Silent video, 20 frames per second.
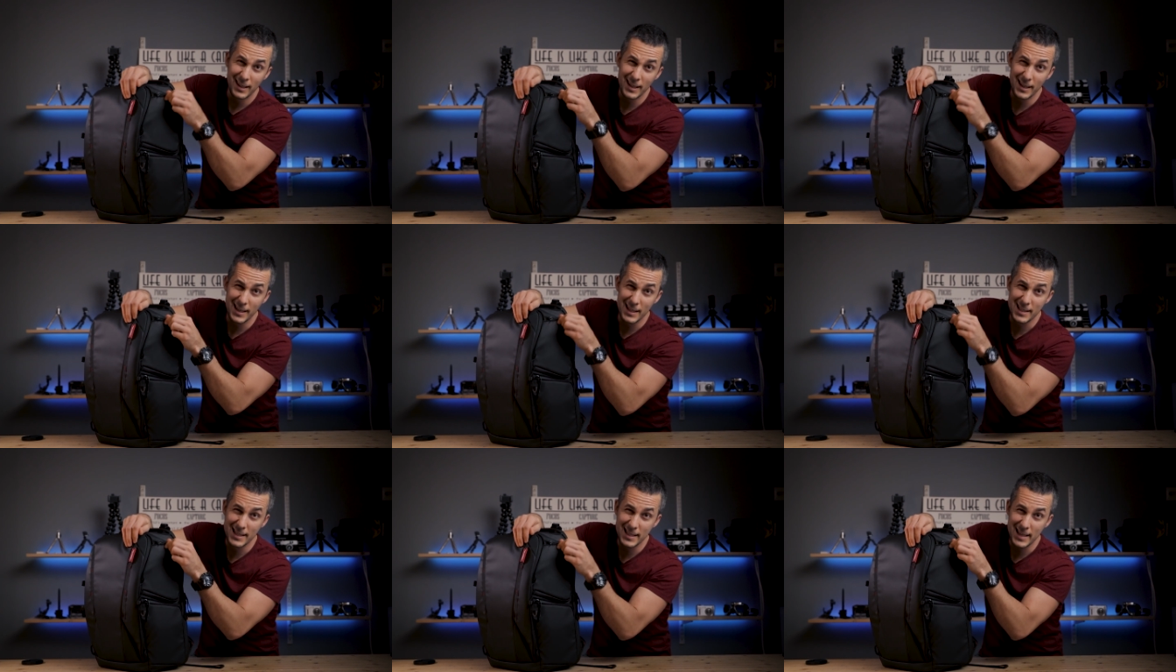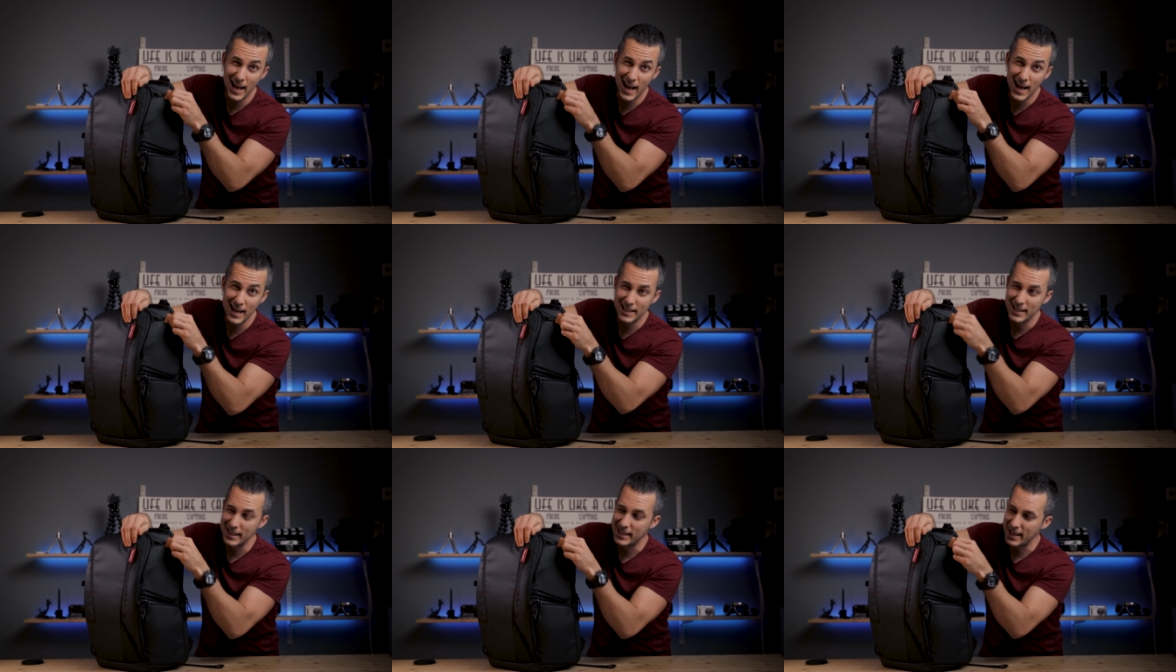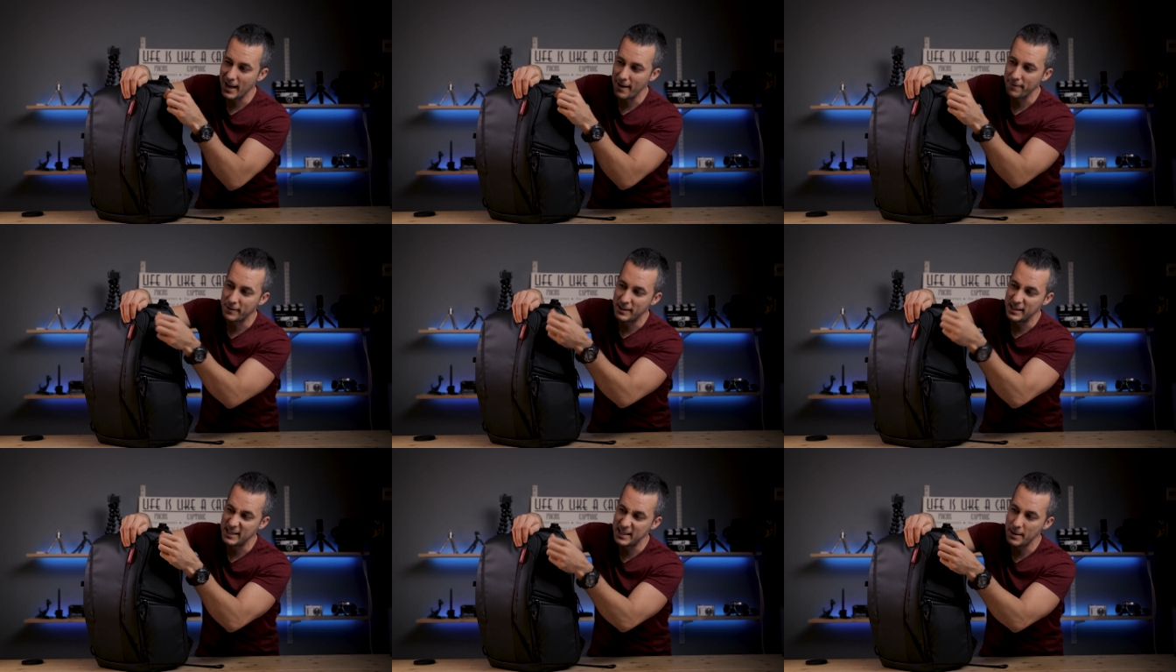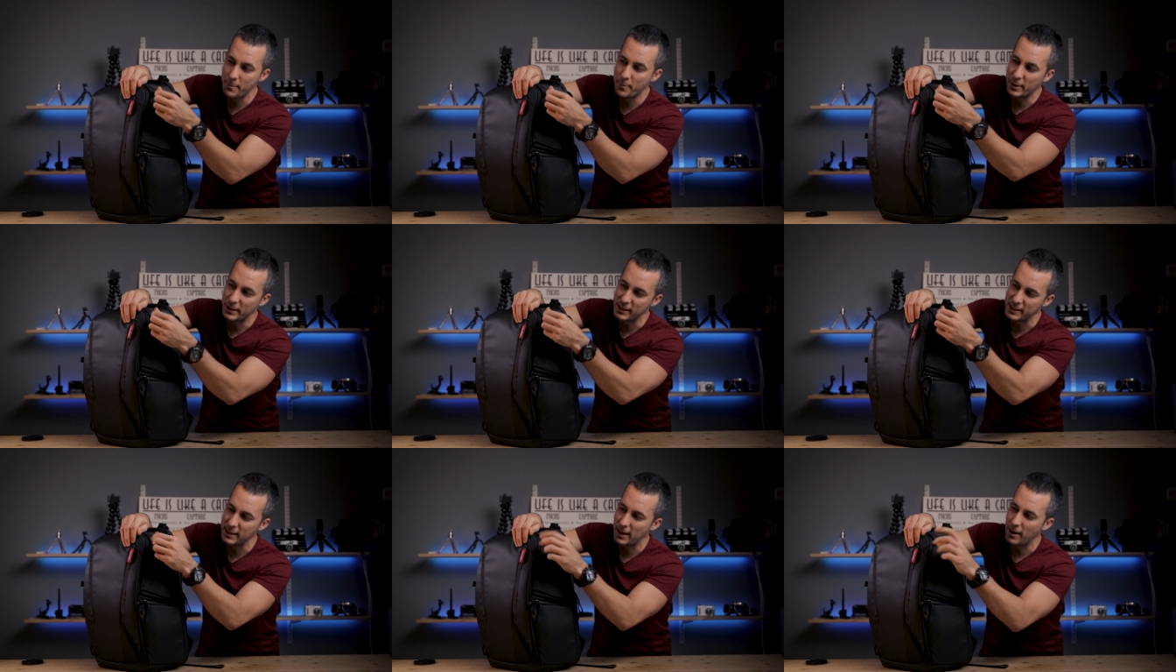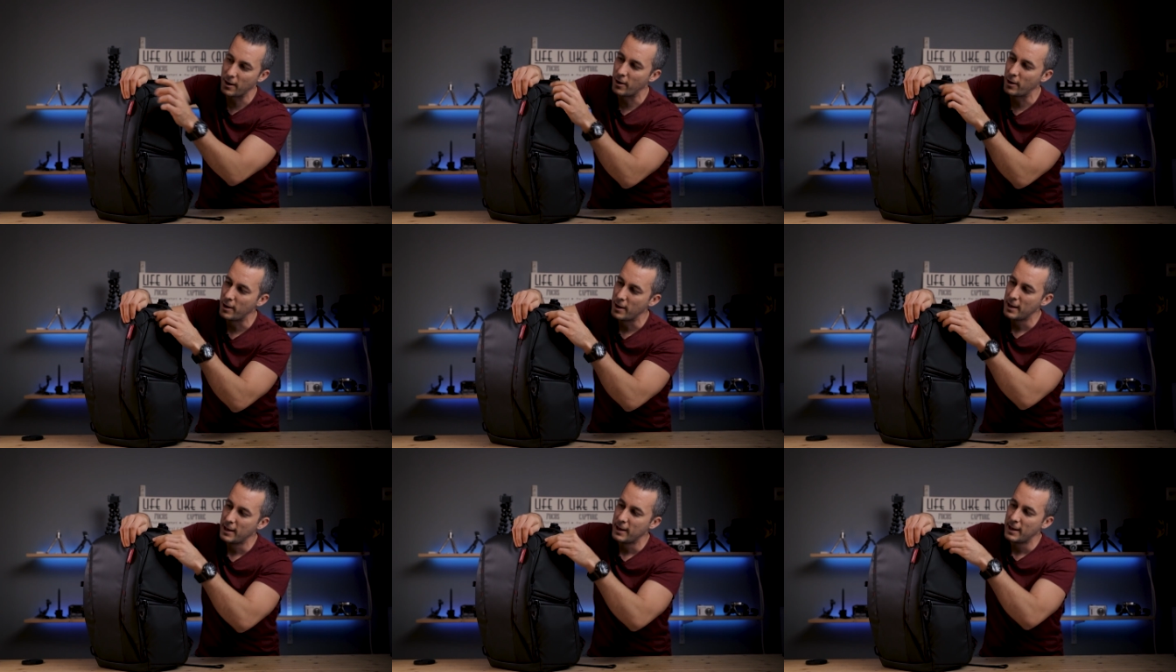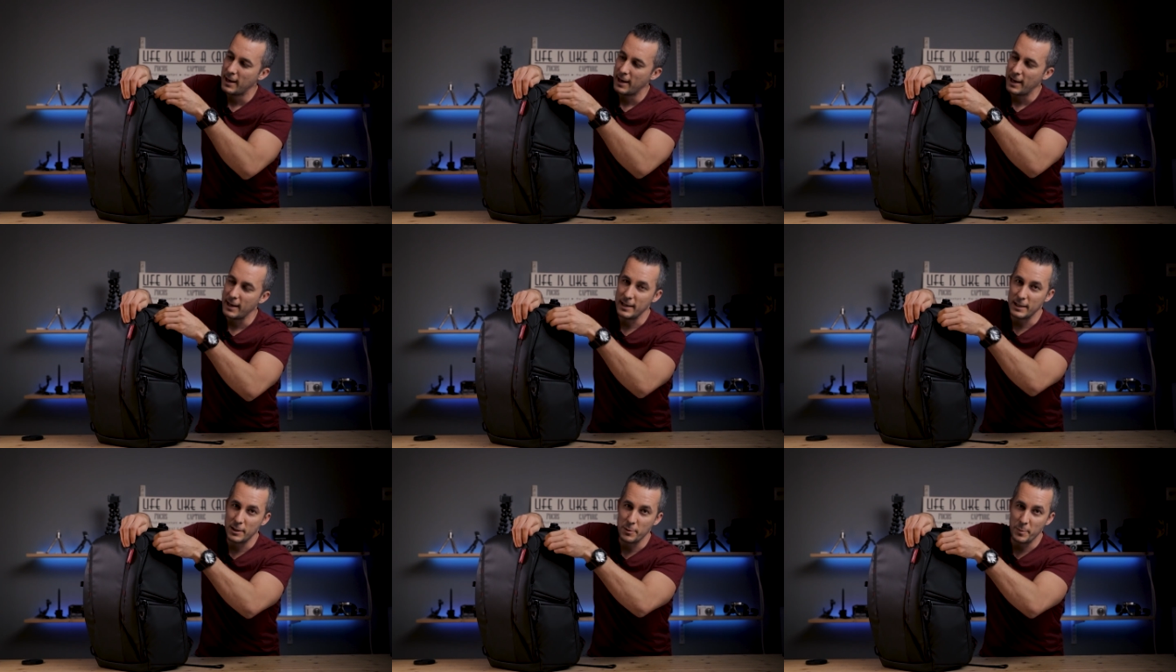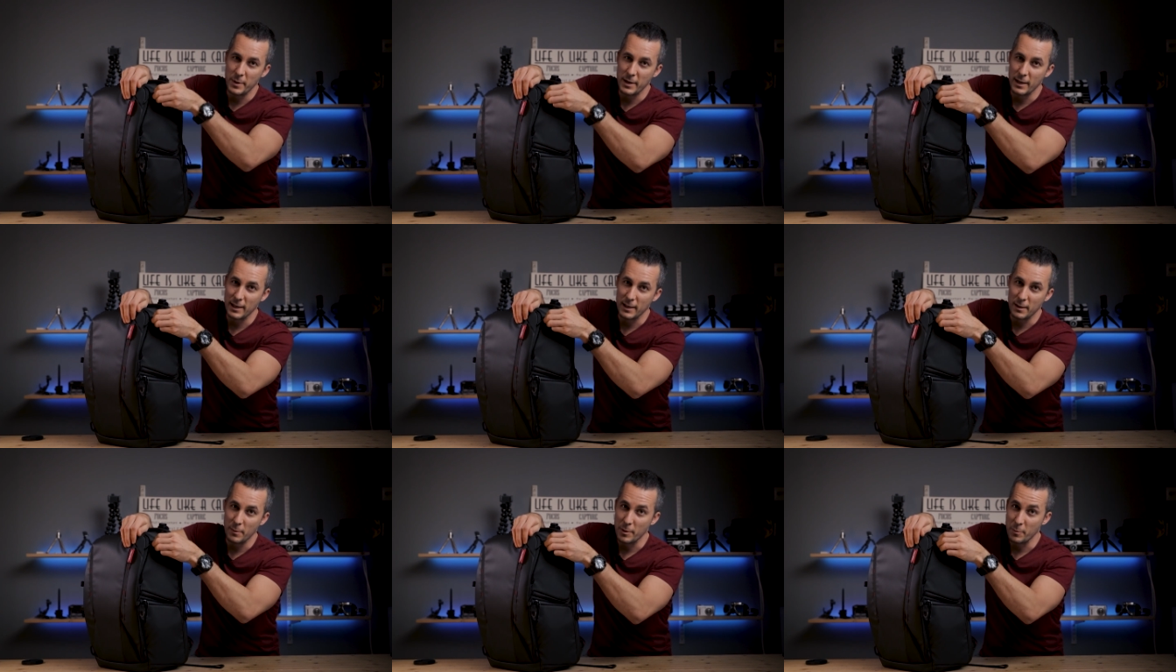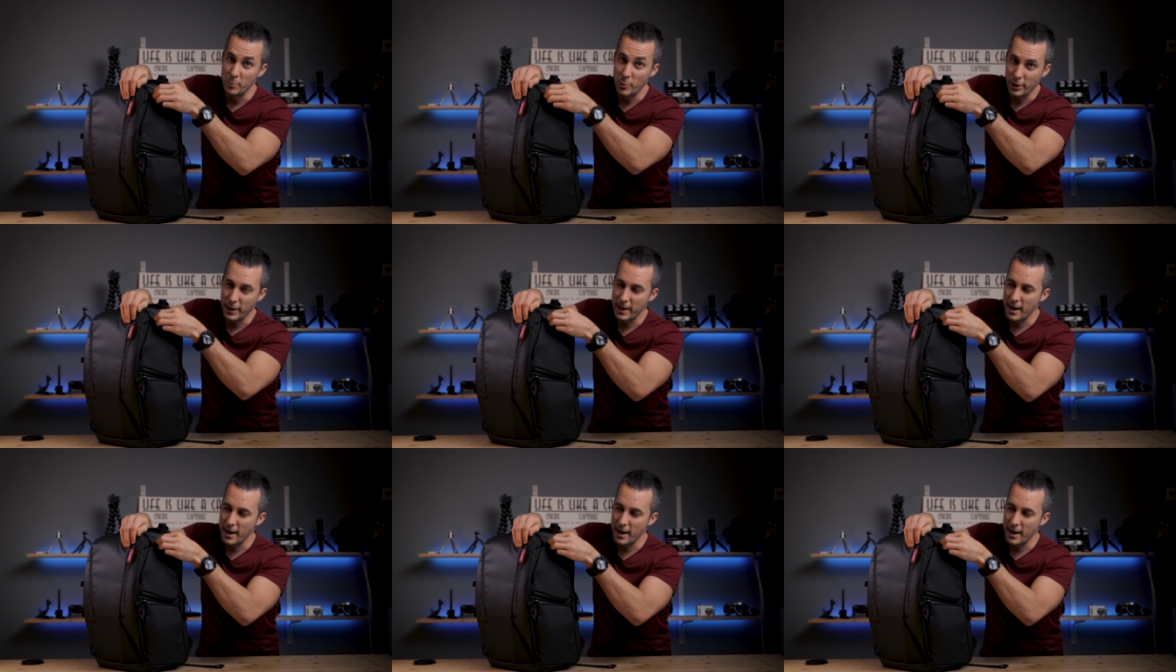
it's anti-theft zipper, so I need to be a little bit more